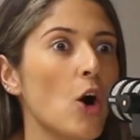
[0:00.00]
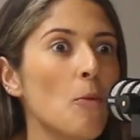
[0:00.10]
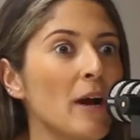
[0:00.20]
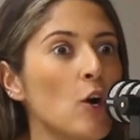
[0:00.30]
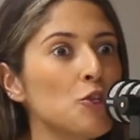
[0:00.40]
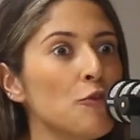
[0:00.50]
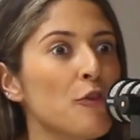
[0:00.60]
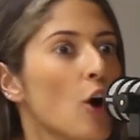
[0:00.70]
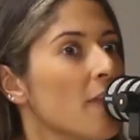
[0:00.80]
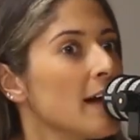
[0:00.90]
like, oh my God,
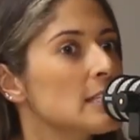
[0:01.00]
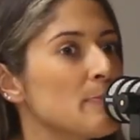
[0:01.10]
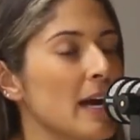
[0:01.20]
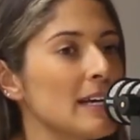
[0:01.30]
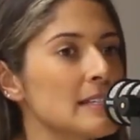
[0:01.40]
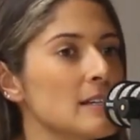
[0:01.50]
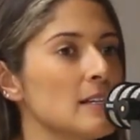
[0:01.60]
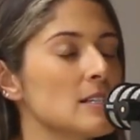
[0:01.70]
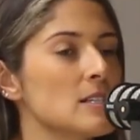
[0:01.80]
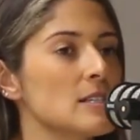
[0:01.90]
you've got that space.
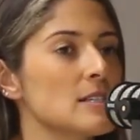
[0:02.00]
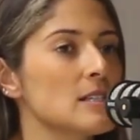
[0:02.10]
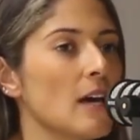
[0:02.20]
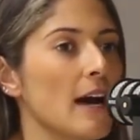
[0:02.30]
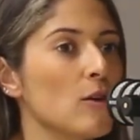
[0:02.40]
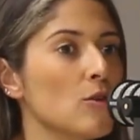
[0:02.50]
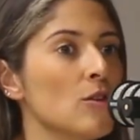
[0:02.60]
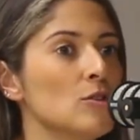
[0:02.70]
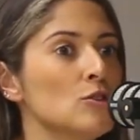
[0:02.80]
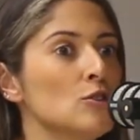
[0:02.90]
And it's just like,
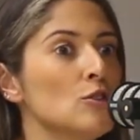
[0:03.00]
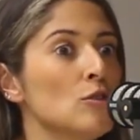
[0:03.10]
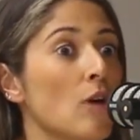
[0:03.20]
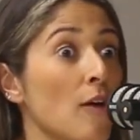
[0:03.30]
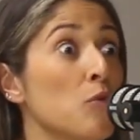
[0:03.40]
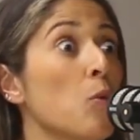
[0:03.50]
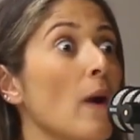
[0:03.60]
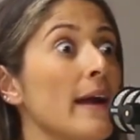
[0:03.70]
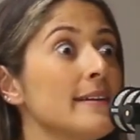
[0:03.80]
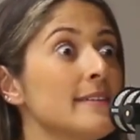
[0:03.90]
I've
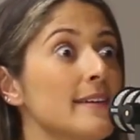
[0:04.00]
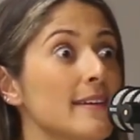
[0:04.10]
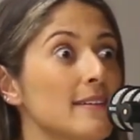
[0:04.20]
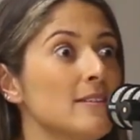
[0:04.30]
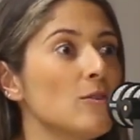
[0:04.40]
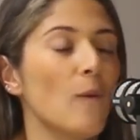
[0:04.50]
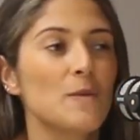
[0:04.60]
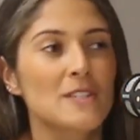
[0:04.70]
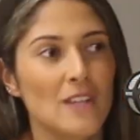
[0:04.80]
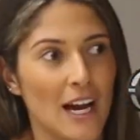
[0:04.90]
waited
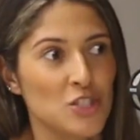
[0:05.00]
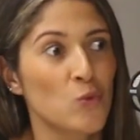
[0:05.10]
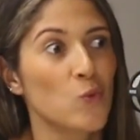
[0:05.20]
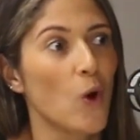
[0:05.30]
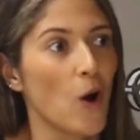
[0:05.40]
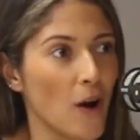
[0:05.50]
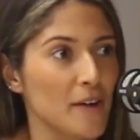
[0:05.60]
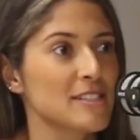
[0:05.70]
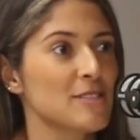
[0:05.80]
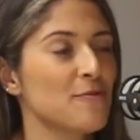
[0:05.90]
/
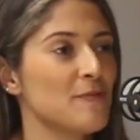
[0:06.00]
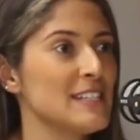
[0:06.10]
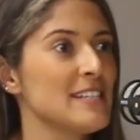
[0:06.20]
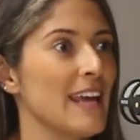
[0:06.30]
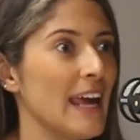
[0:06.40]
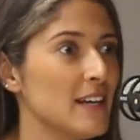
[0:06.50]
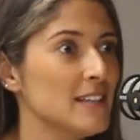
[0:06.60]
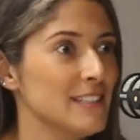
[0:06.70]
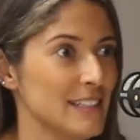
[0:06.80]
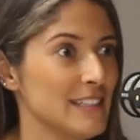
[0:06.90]
worked for
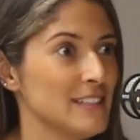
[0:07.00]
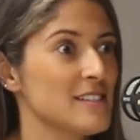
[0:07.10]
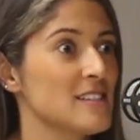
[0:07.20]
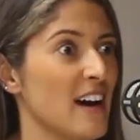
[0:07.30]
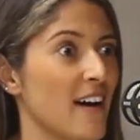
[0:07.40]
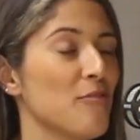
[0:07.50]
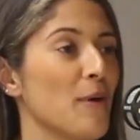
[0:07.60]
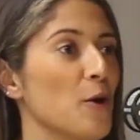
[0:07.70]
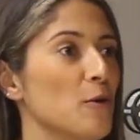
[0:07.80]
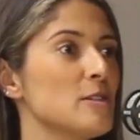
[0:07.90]
10 years to
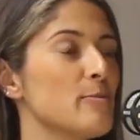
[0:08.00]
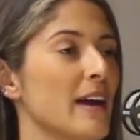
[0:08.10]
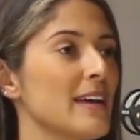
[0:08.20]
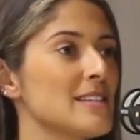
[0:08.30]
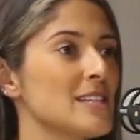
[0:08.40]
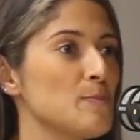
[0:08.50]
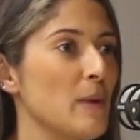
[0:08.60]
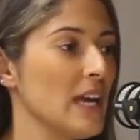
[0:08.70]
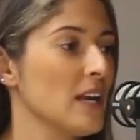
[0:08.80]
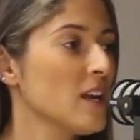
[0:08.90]
have my own space. It's
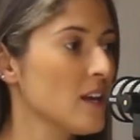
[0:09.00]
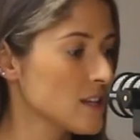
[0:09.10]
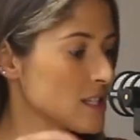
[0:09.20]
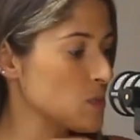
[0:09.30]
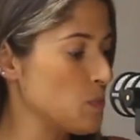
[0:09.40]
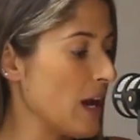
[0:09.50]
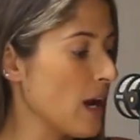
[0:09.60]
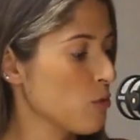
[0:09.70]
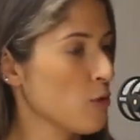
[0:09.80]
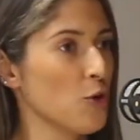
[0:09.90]
been
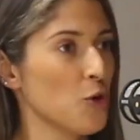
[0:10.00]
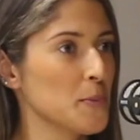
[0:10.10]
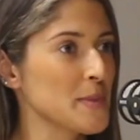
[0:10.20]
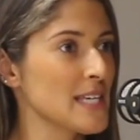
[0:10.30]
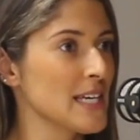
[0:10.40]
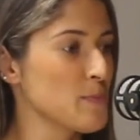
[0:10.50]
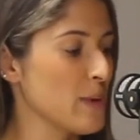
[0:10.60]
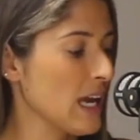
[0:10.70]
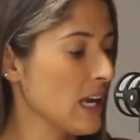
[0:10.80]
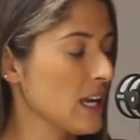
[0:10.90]
spare rooms. It's
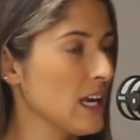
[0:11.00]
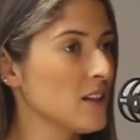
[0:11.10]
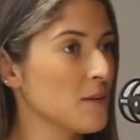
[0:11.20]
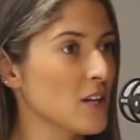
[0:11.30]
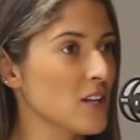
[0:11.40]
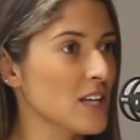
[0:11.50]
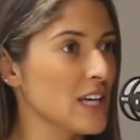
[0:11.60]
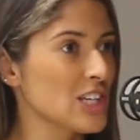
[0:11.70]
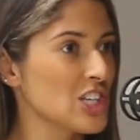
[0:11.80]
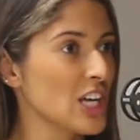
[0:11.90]
been in the middle of
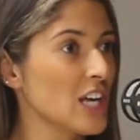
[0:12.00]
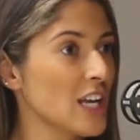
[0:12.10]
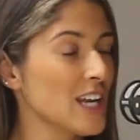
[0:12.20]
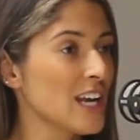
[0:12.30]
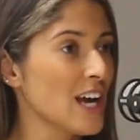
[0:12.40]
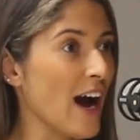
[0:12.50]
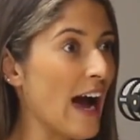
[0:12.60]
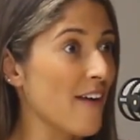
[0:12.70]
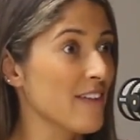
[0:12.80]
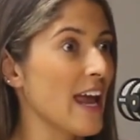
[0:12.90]
the kitchen.
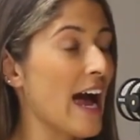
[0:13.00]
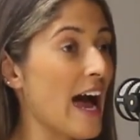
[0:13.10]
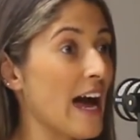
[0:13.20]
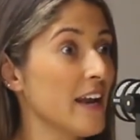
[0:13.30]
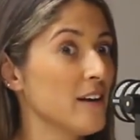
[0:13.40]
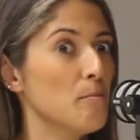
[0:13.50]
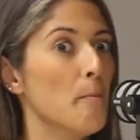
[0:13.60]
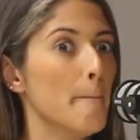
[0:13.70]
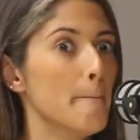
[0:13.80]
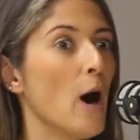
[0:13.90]
I haven't had
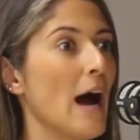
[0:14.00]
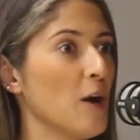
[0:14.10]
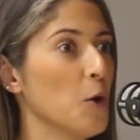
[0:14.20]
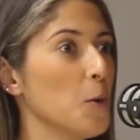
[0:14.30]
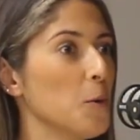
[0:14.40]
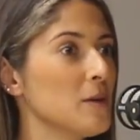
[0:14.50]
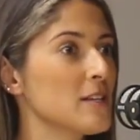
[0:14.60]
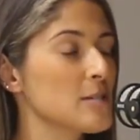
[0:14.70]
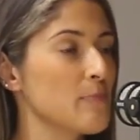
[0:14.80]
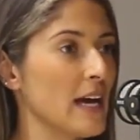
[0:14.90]
my
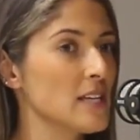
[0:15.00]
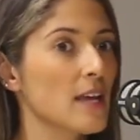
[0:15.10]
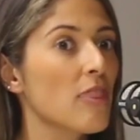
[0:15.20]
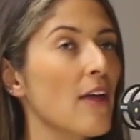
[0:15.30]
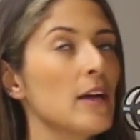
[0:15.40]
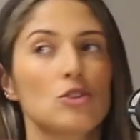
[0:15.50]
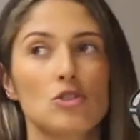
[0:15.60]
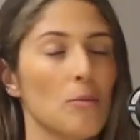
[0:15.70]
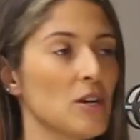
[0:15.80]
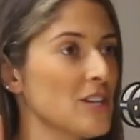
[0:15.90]
own space. Like, thank
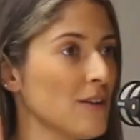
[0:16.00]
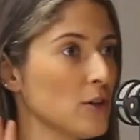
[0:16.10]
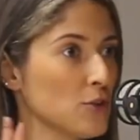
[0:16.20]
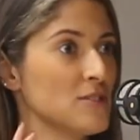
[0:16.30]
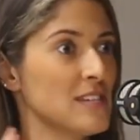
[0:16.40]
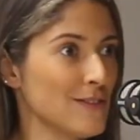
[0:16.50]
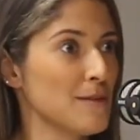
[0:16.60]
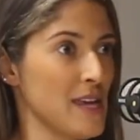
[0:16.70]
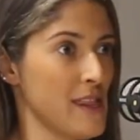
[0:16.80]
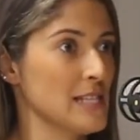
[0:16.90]
you so much to everyone who's
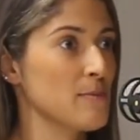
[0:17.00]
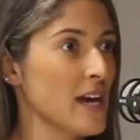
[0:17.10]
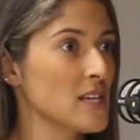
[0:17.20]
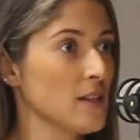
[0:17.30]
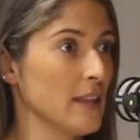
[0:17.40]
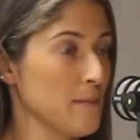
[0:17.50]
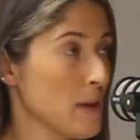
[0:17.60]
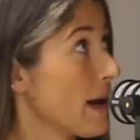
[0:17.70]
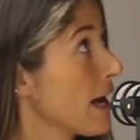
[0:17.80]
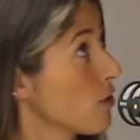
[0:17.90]
given me their space and
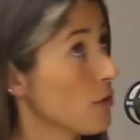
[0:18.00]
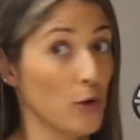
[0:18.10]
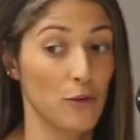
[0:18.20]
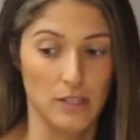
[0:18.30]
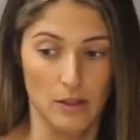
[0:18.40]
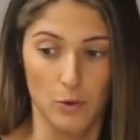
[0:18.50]
let me paint on the roofs